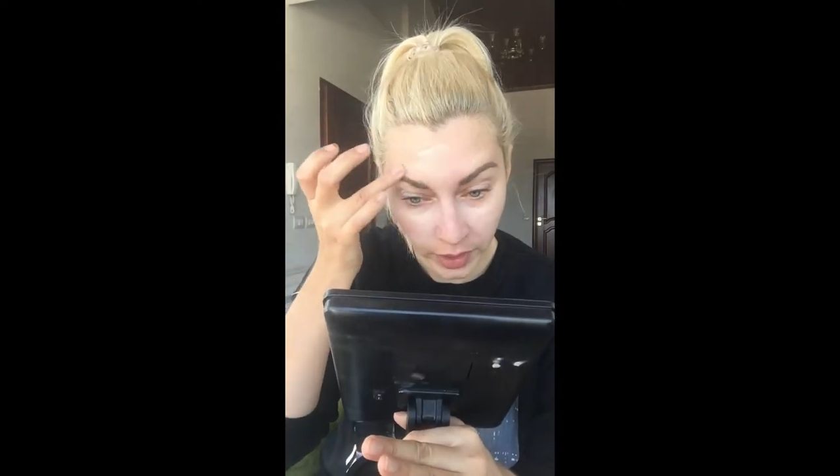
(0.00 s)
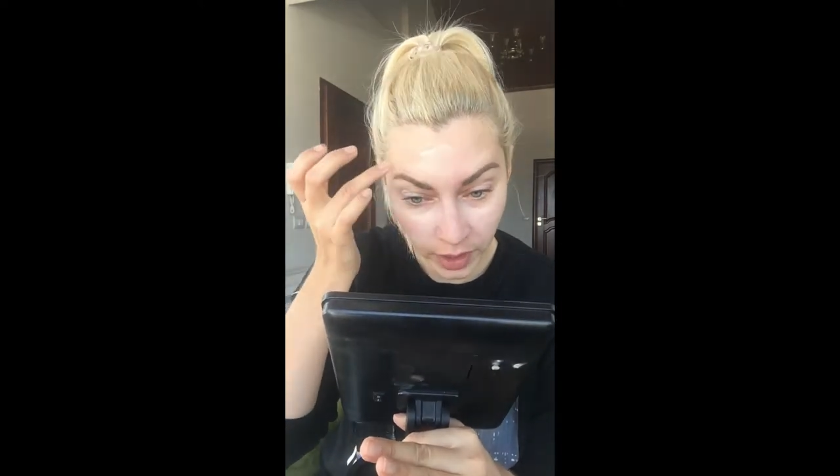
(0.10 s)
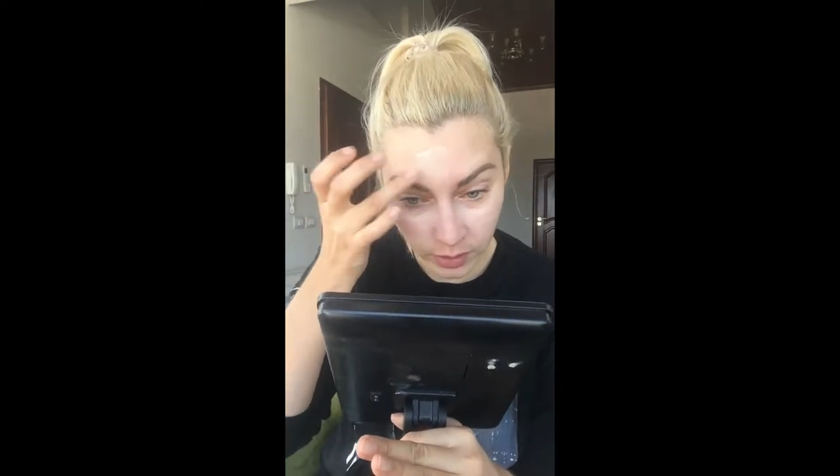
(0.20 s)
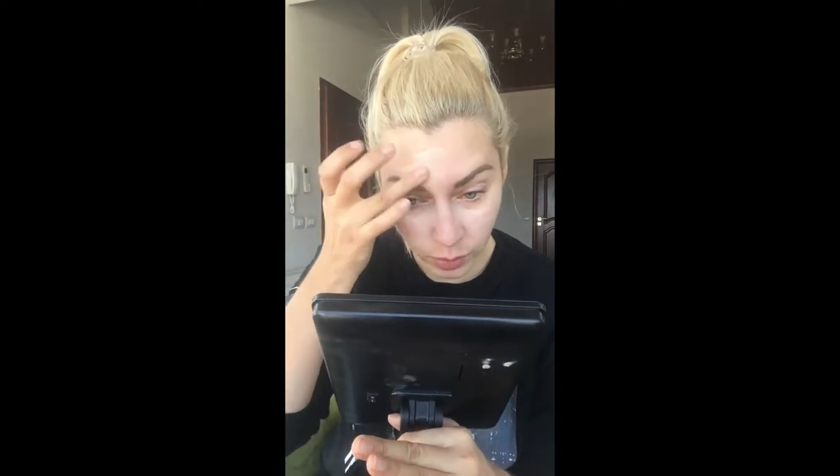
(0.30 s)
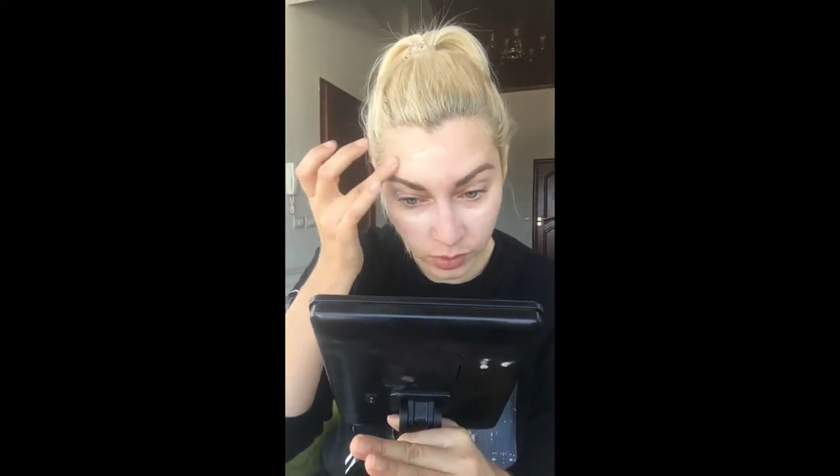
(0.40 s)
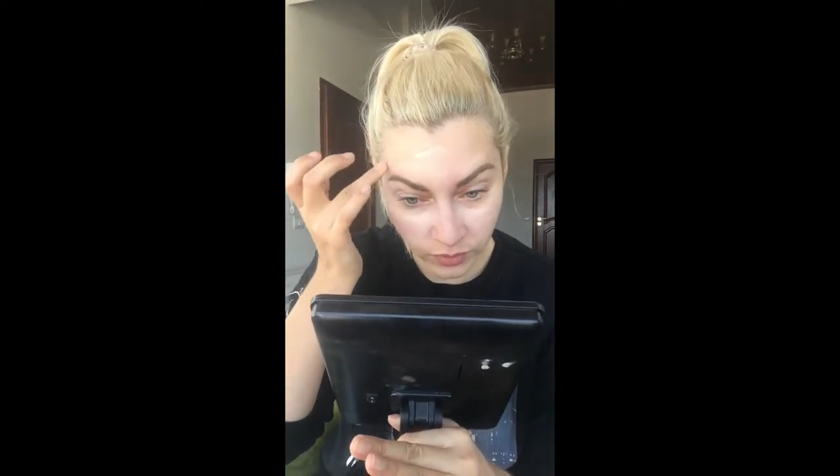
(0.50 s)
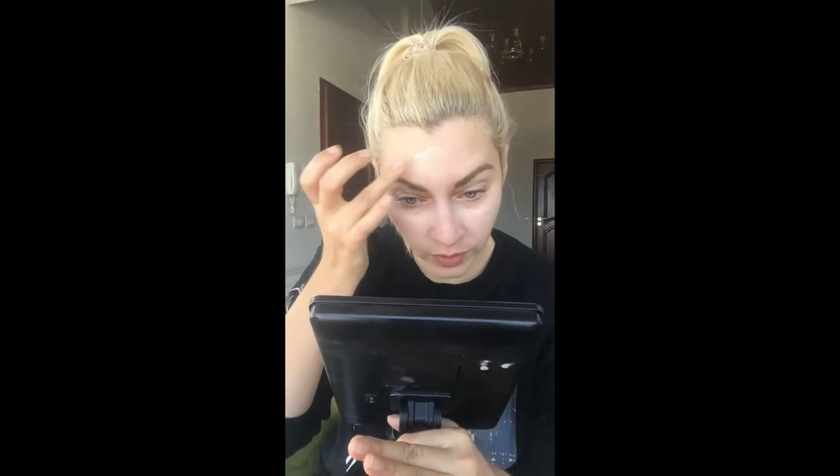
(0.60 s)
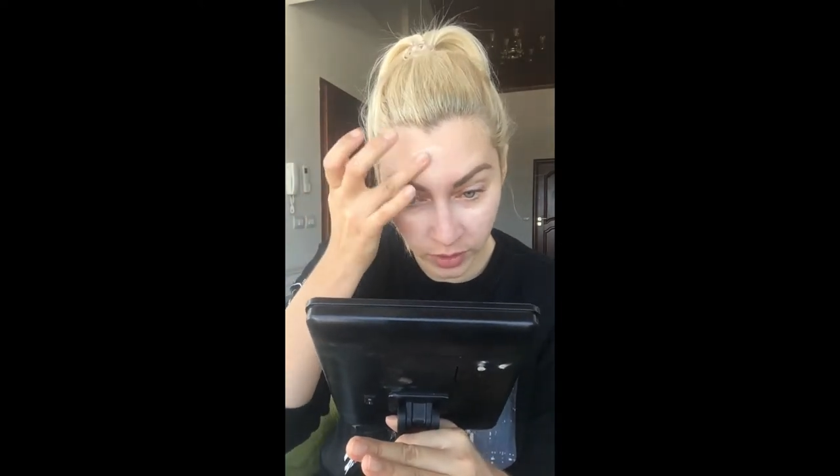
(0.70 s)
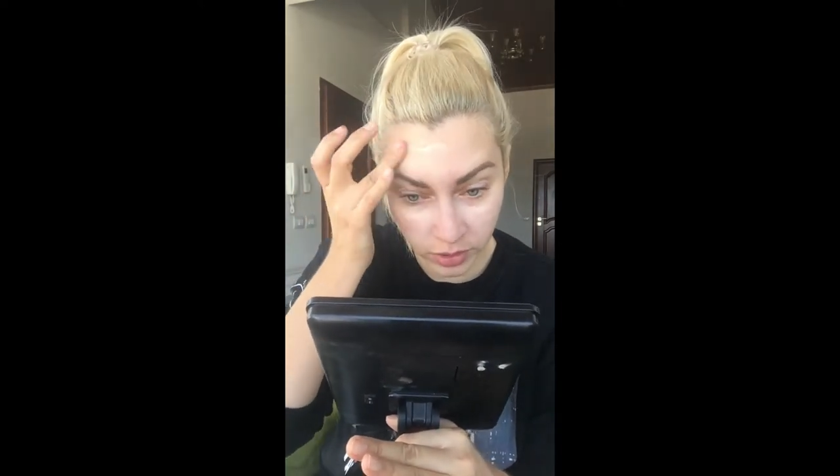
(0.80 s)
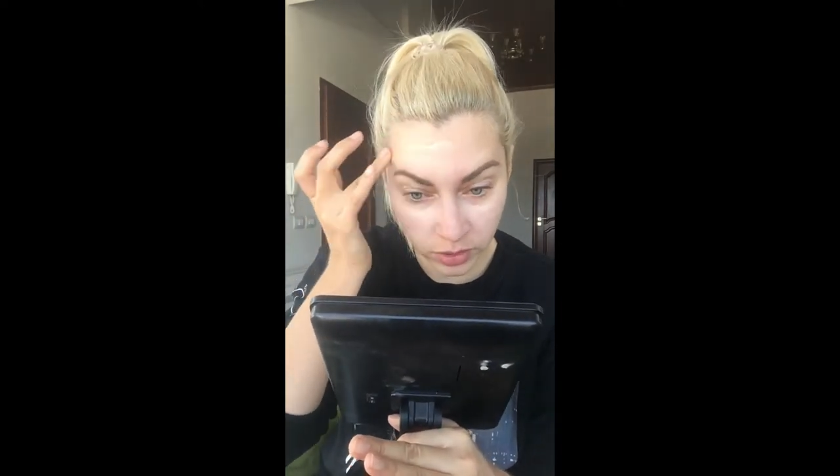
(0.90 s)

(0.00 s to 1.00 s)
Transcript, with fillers: and I was very